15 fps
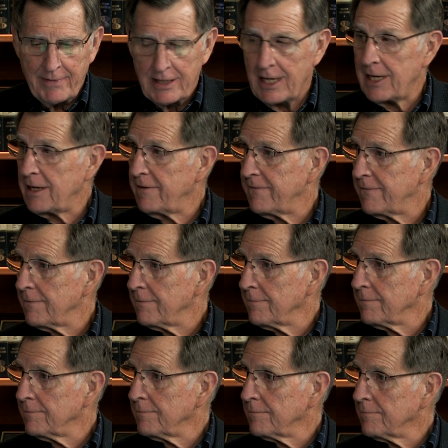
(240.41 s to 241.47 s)
and Eve,
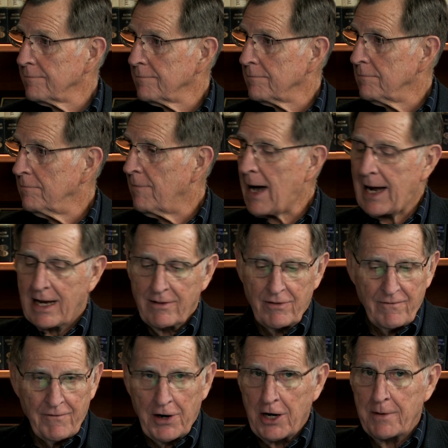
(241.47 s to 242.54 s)
that's right. Back in the
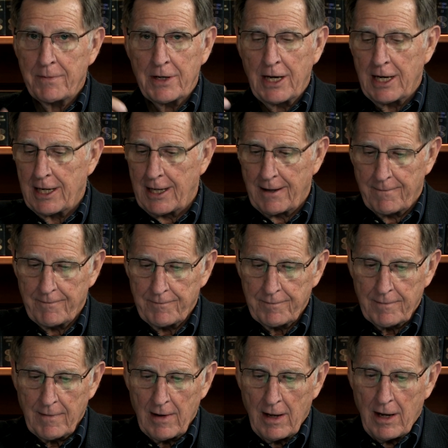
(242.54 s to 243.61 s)
very beginning,
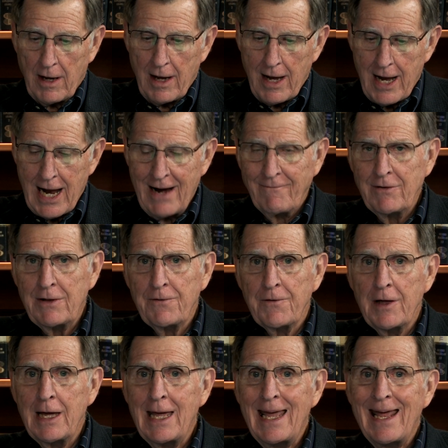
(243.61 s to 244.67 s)

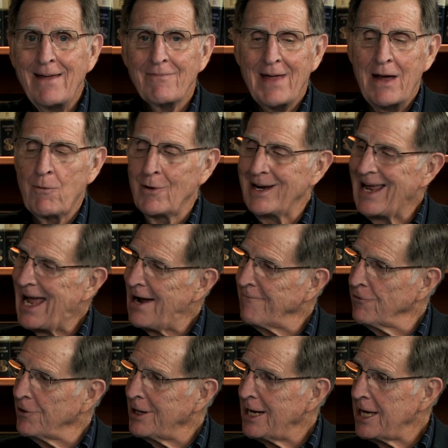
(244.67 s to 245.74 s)
everything they would
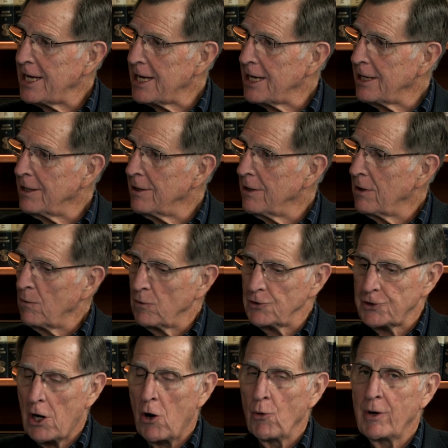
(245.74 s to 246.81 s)
ever need
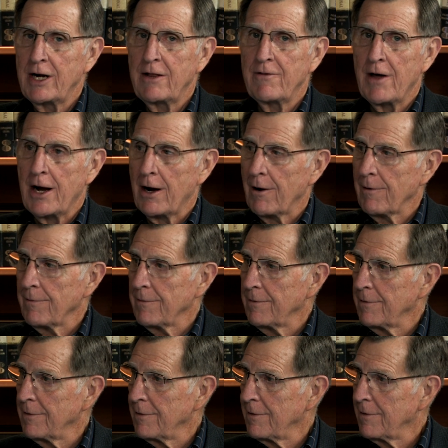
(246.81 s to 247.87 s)
was already there.
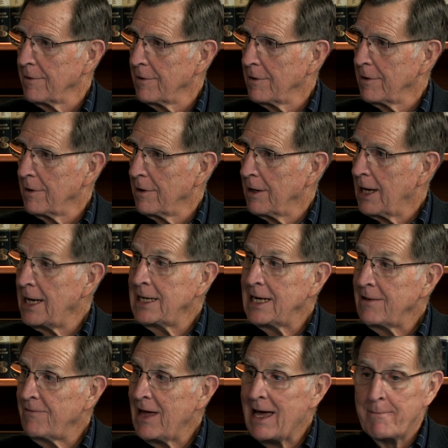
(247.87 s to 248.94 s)
Mm -hmm. He
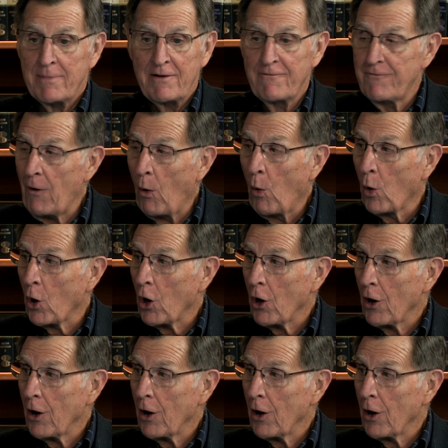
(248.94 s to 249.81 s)
did that before